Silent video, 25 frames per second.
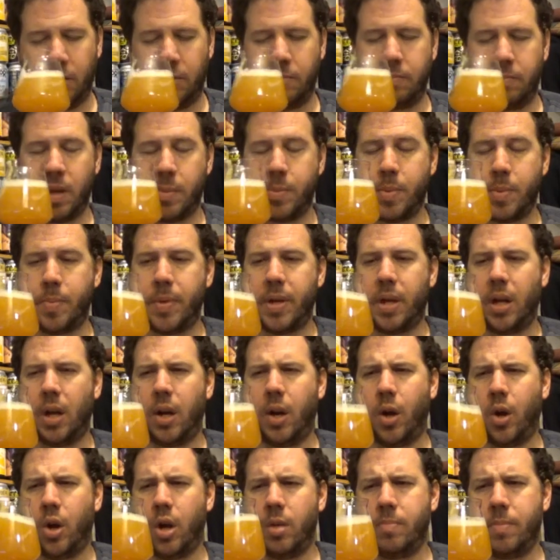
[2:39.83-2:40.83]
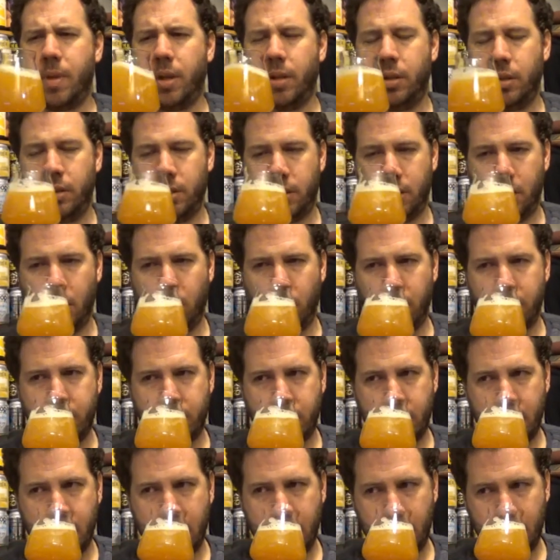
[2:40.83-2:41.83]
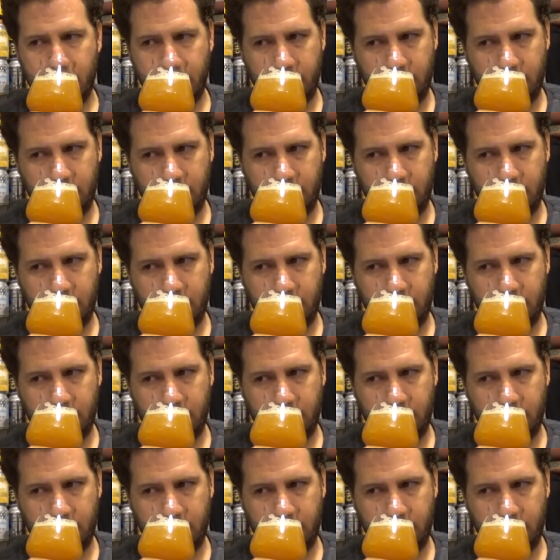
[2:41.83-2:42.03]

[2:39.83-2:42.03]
maybe a bit of lime, lychee.